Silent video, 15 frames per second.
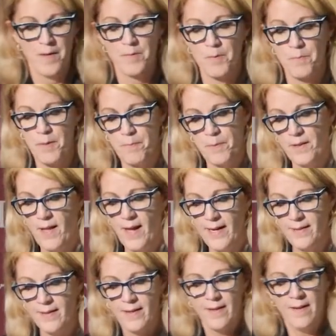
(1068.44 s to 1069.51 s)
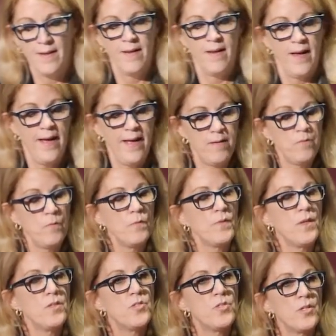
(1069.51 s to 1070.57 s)
to be polite. And
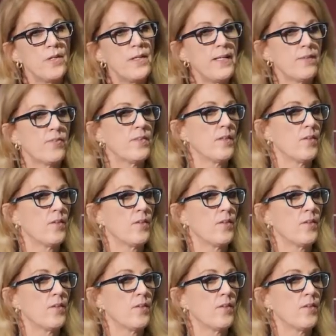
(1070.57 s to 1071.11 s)
the dirtiest